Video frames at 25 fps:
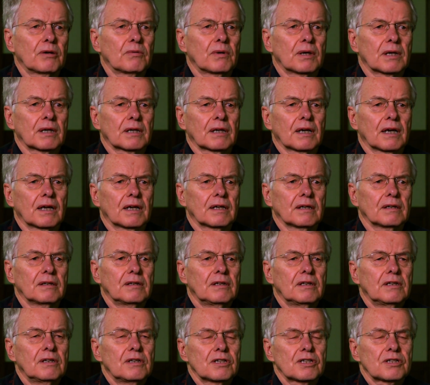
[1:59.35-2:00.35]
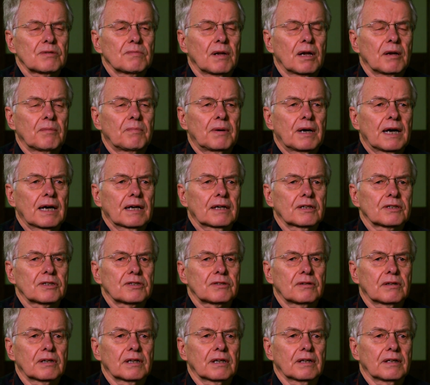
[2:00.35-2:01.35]
work on a small practice
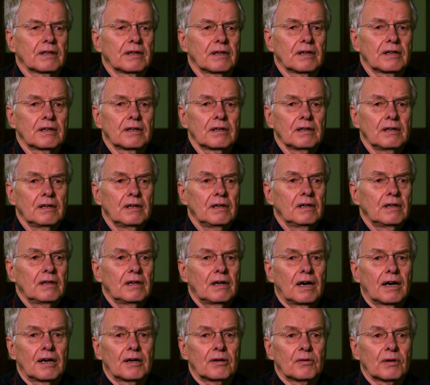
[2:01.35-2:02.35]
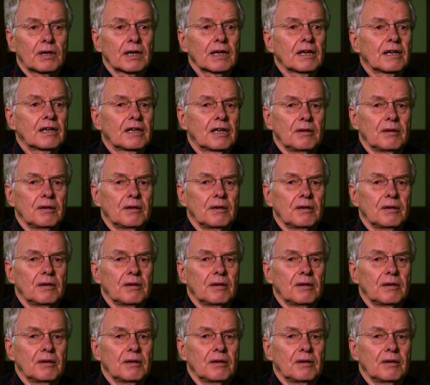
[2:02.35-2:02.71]
organ there. Our organ